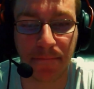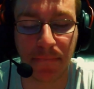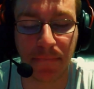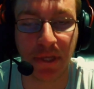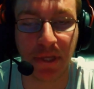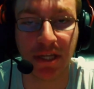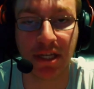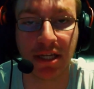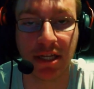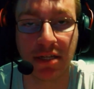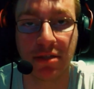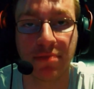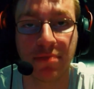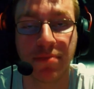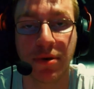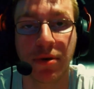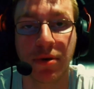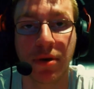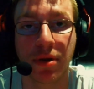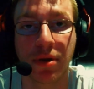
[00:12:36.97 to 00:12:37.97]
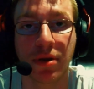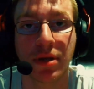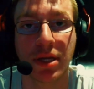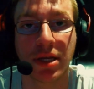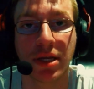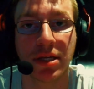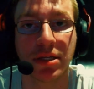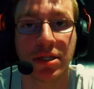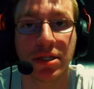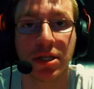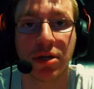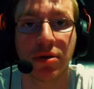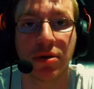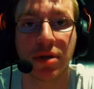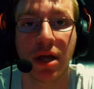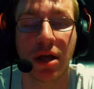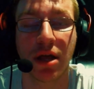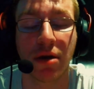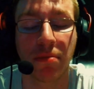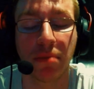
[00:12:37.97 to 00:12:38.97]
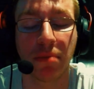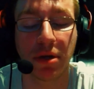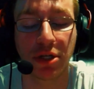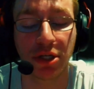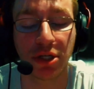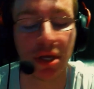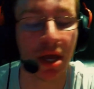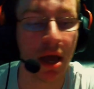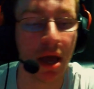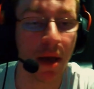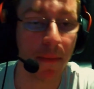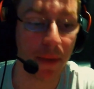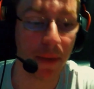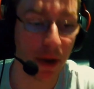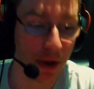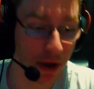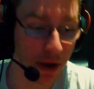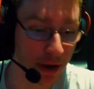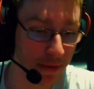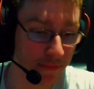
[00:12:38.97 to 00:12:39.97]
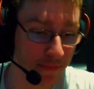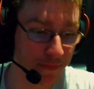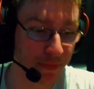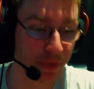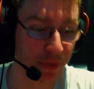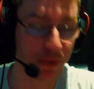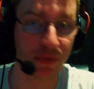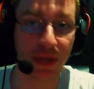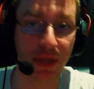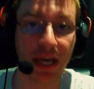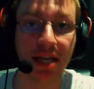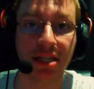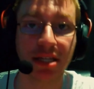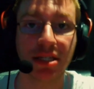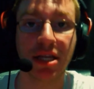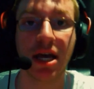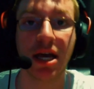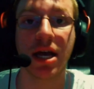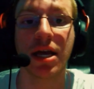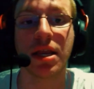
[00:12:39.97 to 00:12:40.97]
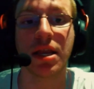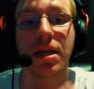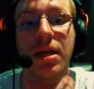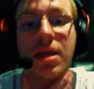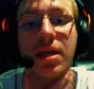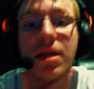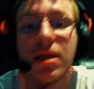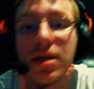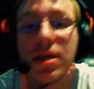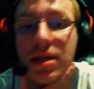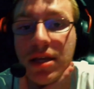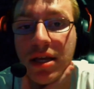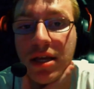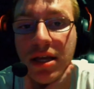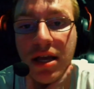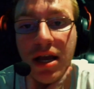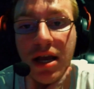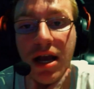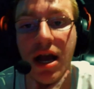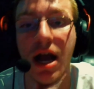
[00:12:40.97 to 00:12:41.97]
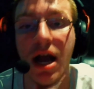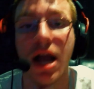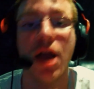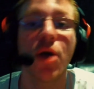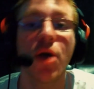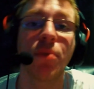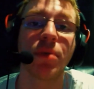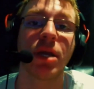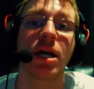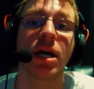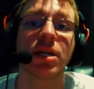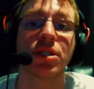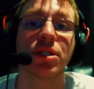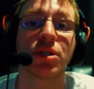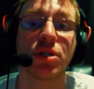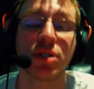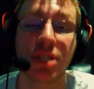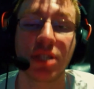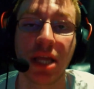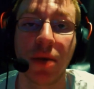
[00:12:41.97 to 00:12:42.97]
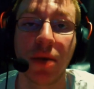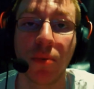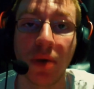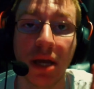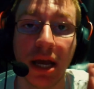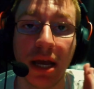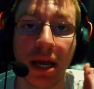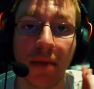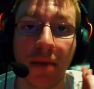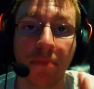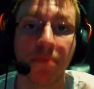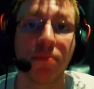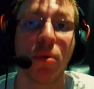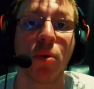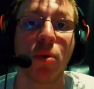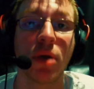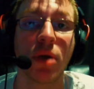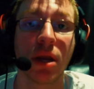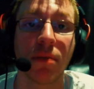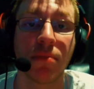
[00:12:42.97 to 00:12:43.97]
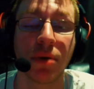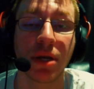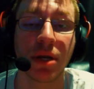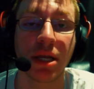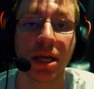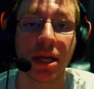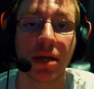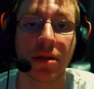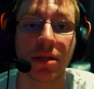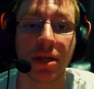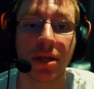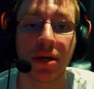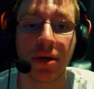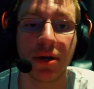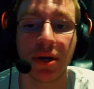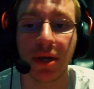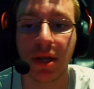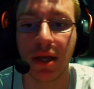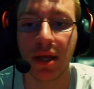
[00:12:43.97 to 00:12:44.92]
it's built on like a zero dollar budget. But um, with that aside, I hope you guys understand what kind of point I'm putting out there.